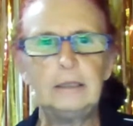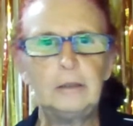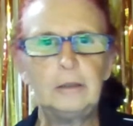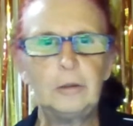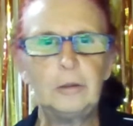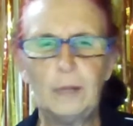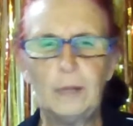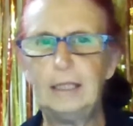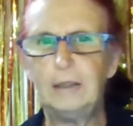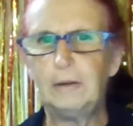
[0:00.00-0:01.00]
quite a
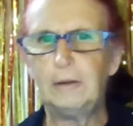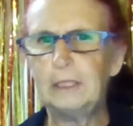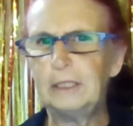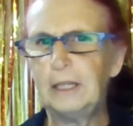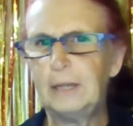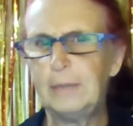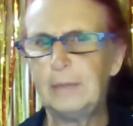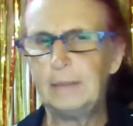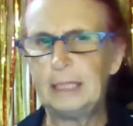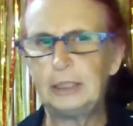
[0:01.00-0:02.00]
lot of the time I'm
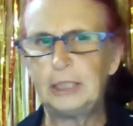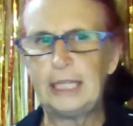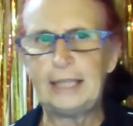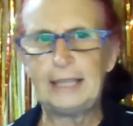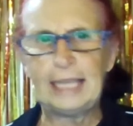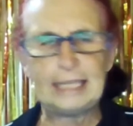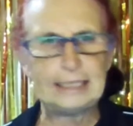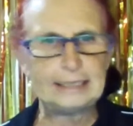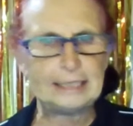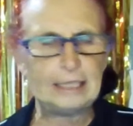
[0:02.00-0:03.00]
actually the editor.